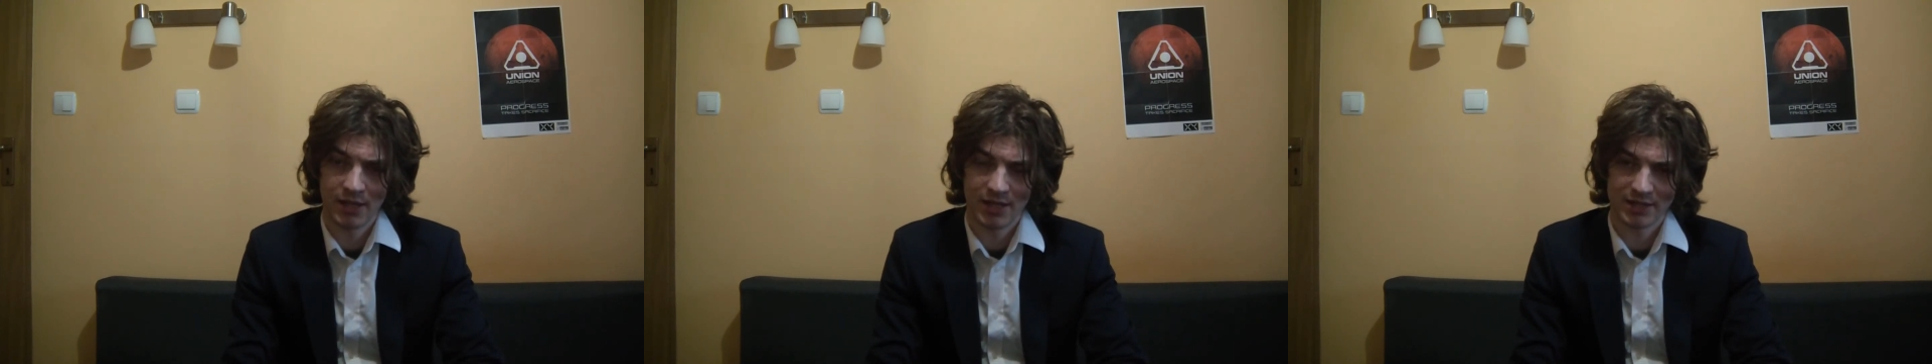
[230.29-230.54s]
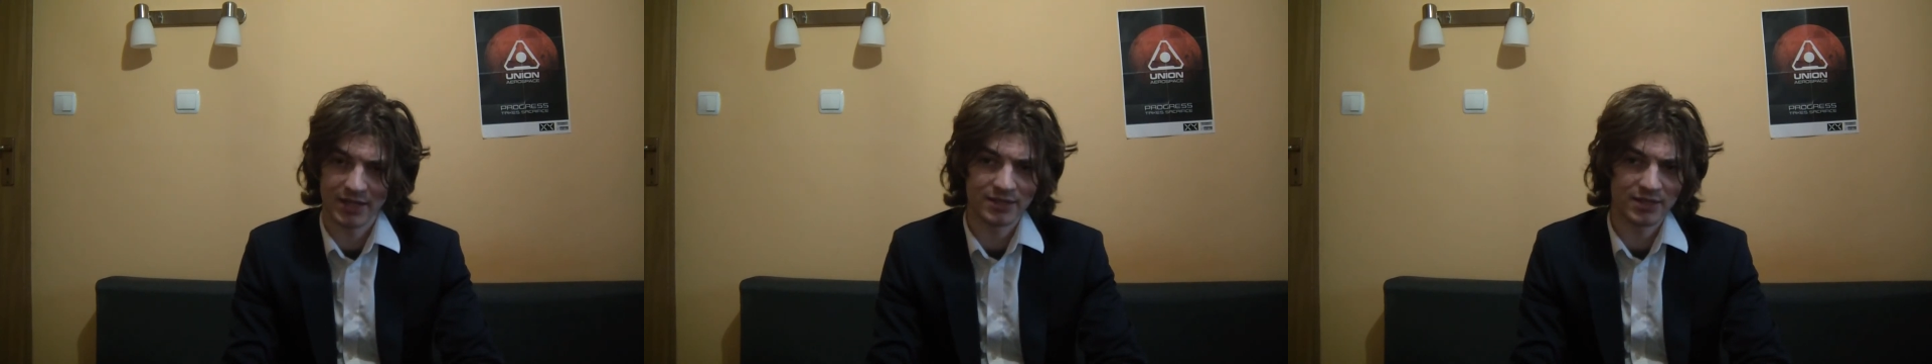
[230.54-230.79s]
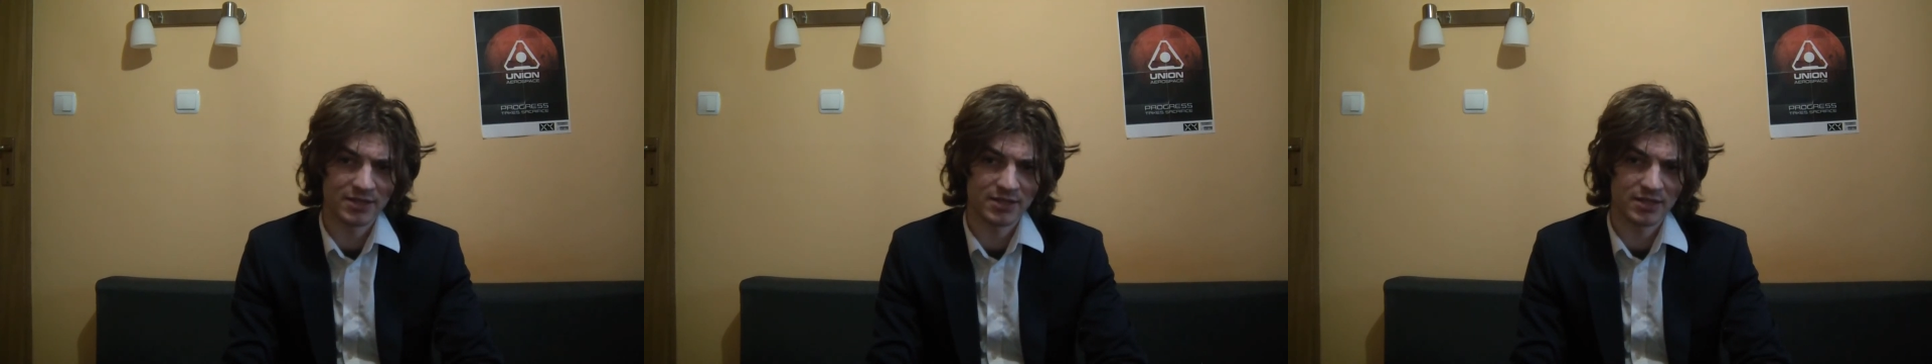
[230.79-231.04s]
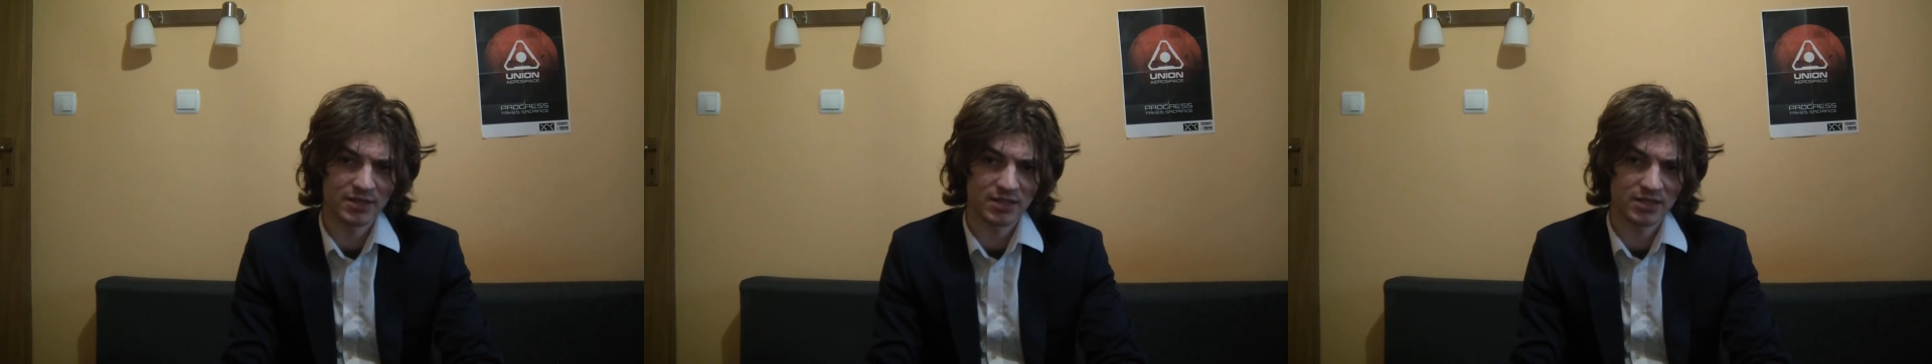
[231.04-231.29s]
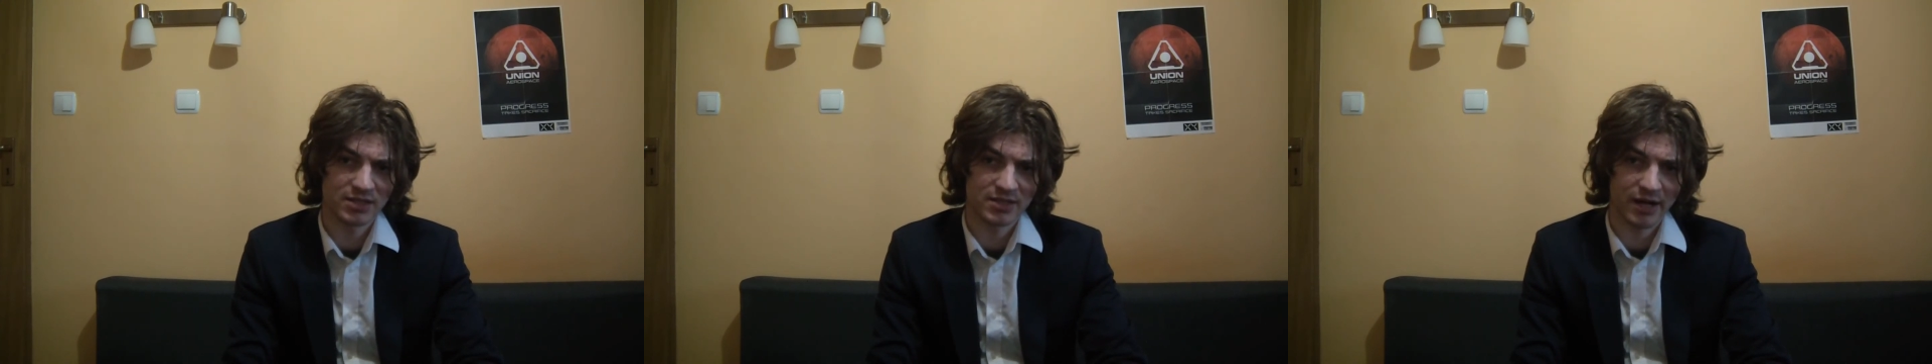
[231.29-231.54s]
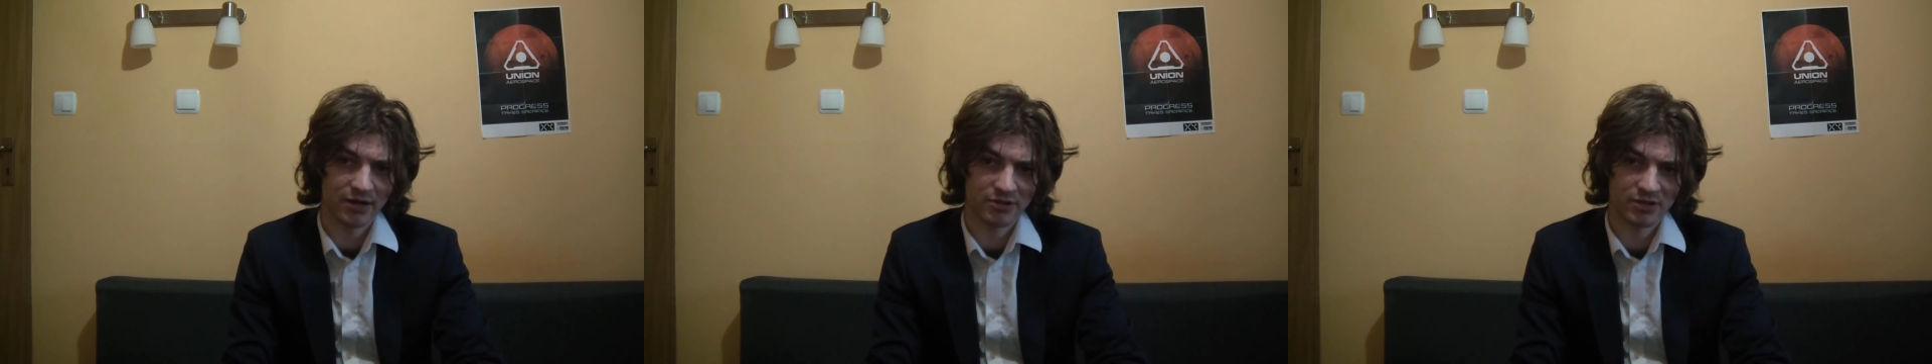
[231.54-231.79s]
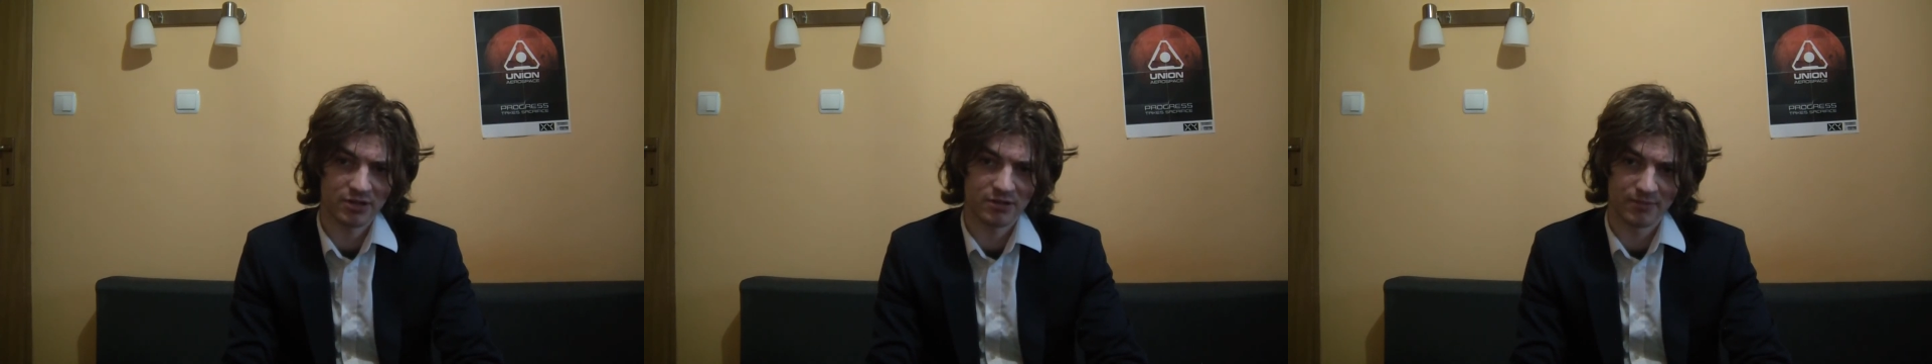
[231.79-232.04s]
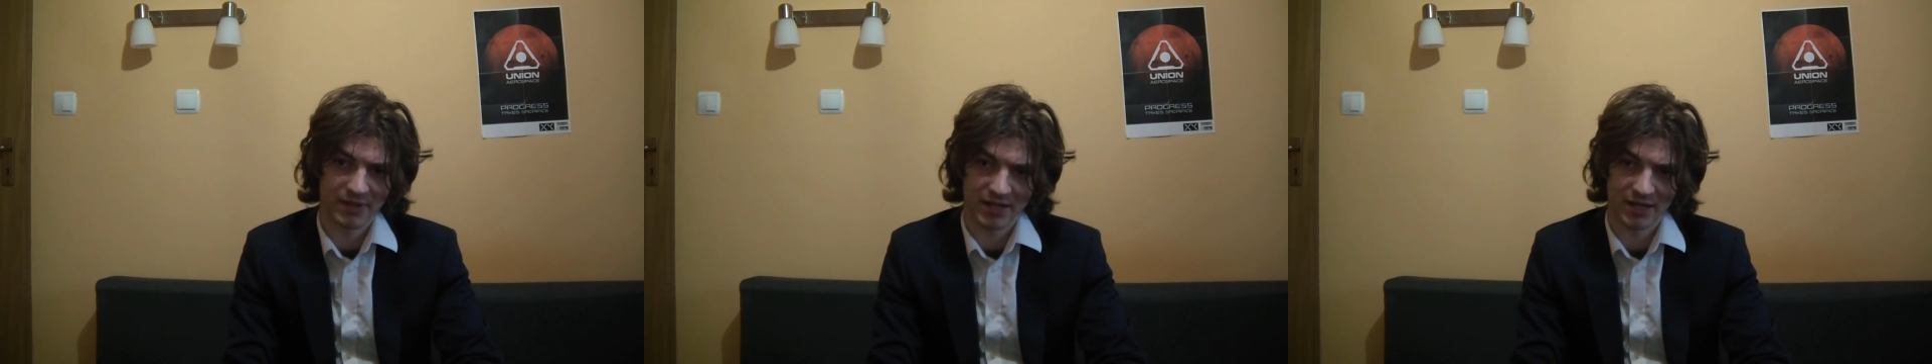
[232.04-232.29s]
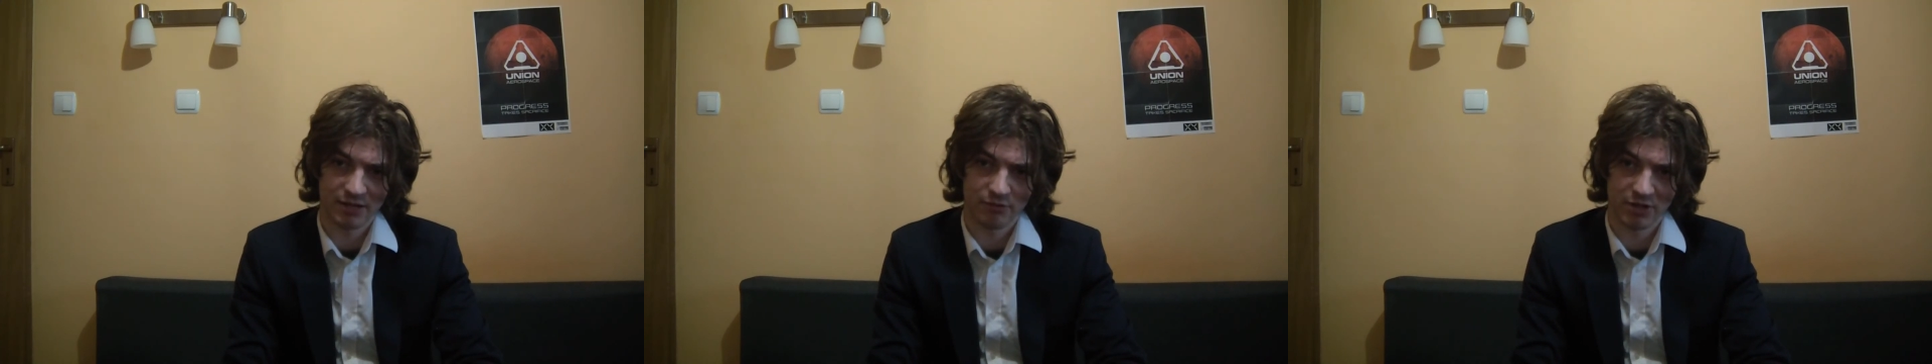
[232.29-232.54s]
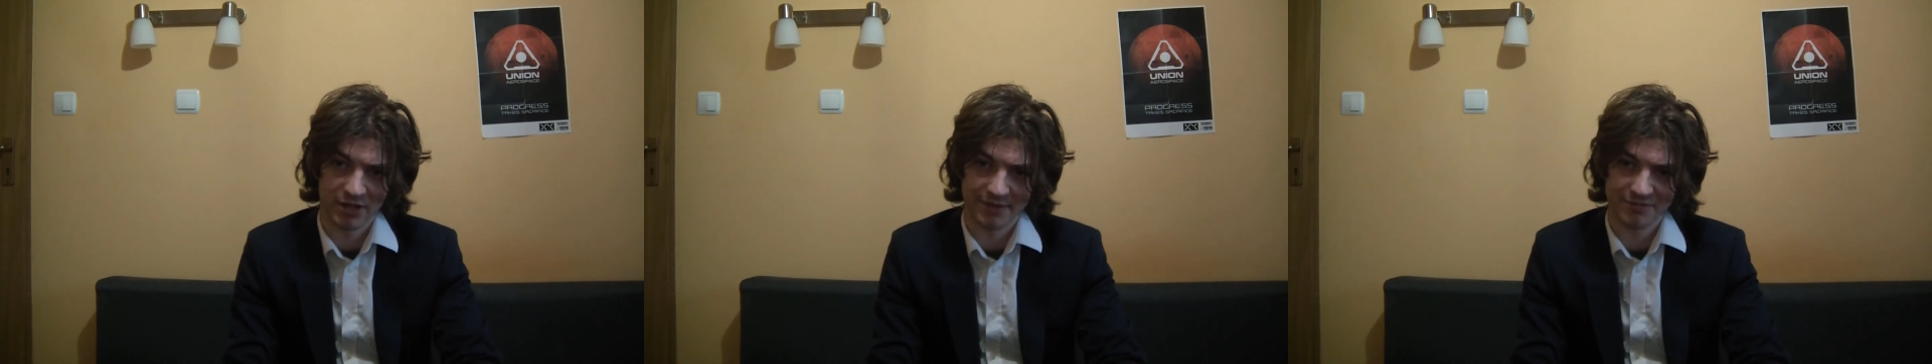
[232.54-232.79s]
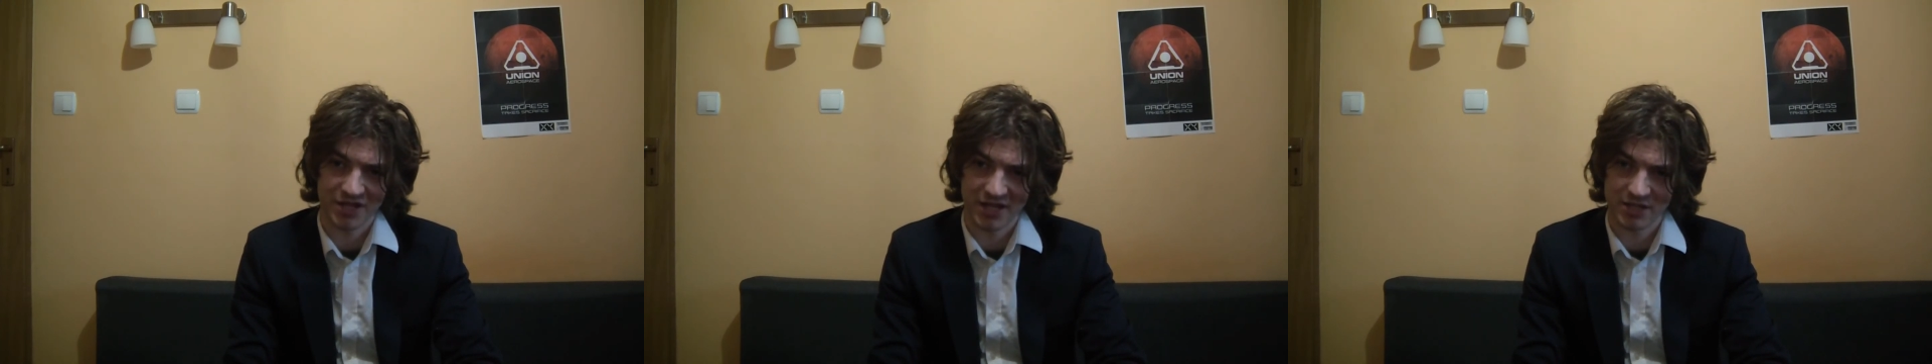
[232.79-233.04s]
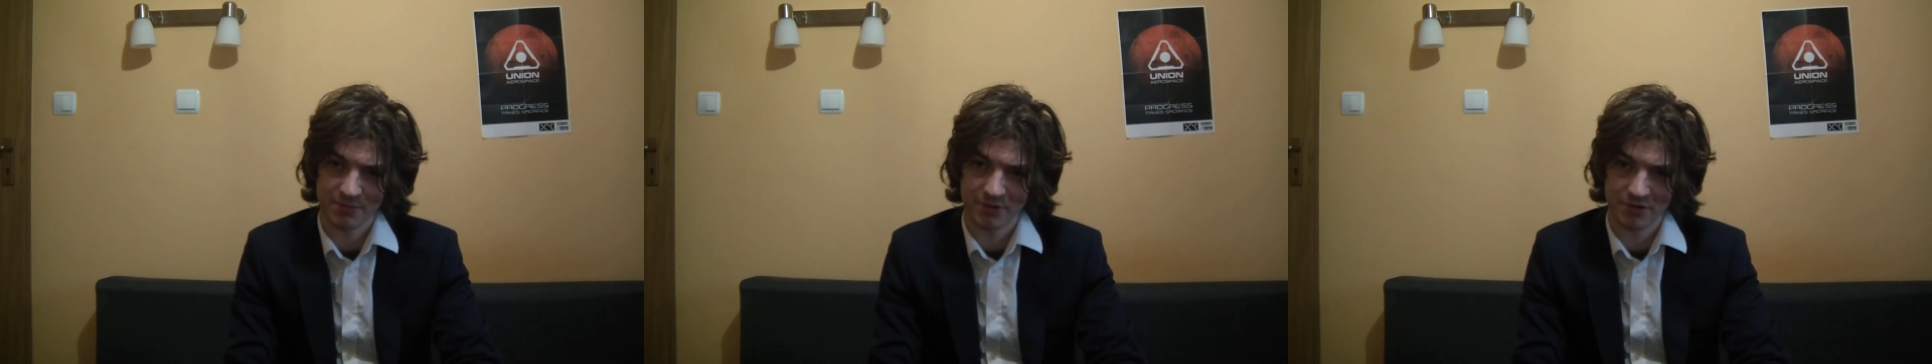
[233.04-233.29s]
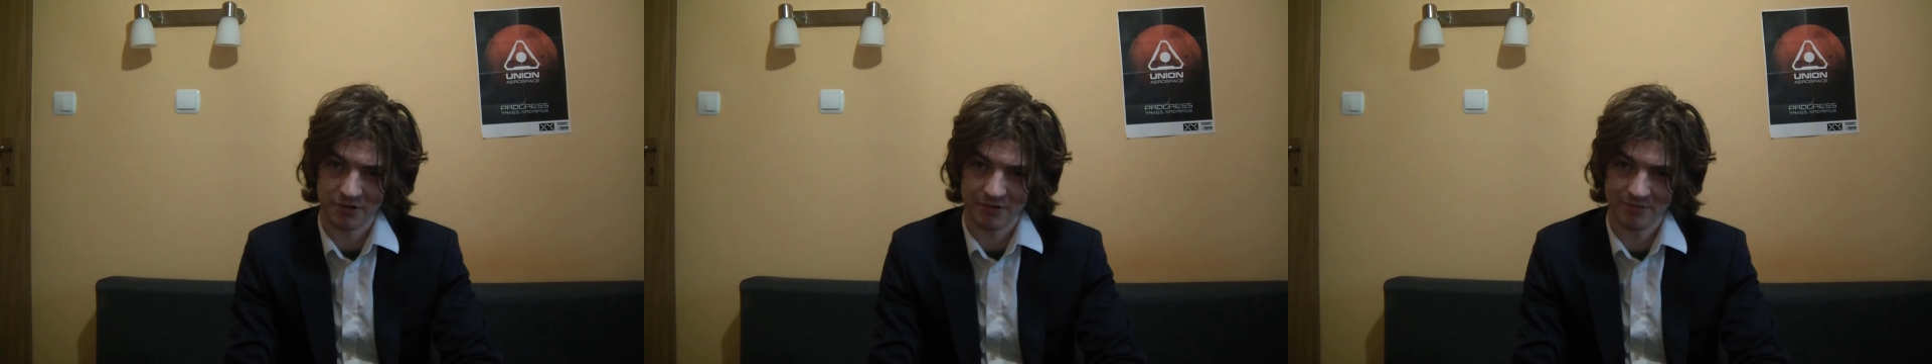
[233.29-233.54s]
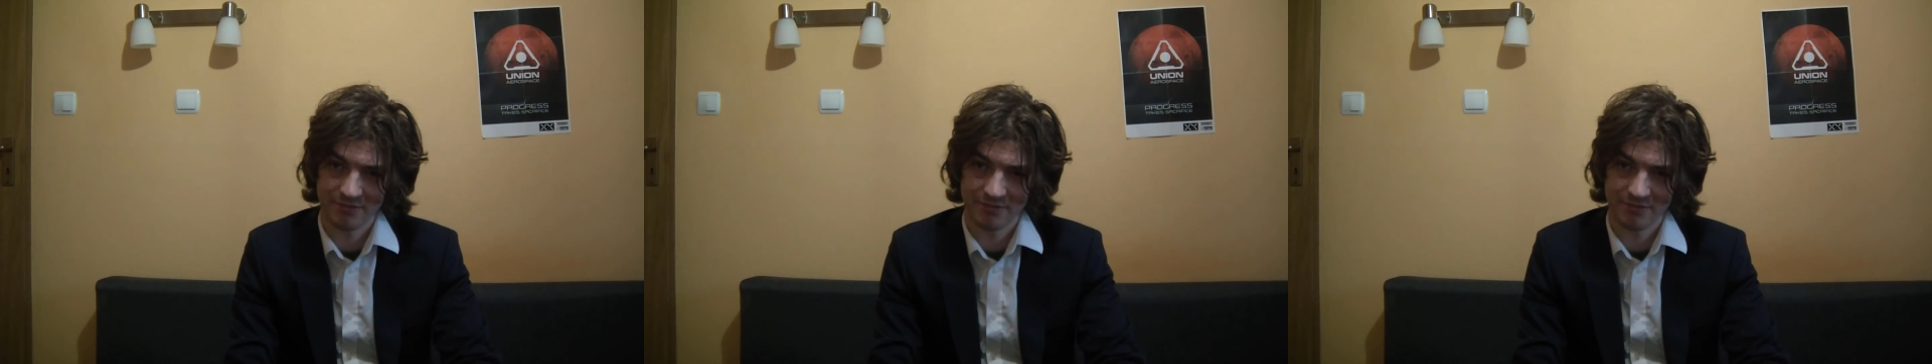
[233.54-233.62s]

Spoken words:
A tendency started by William Shakespeare.